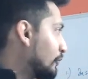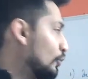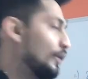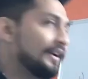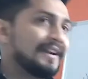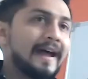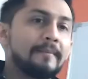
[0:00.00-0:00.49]
to
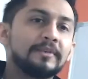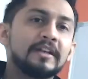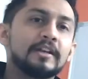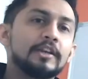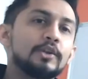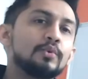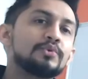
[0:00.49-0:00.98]
adapt the
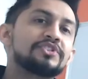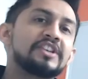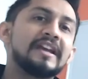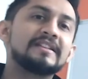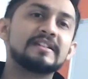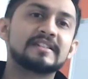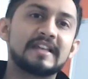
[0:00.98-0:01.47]
new
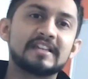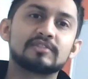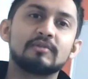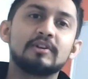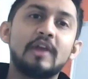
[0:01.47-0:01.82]
changes as well.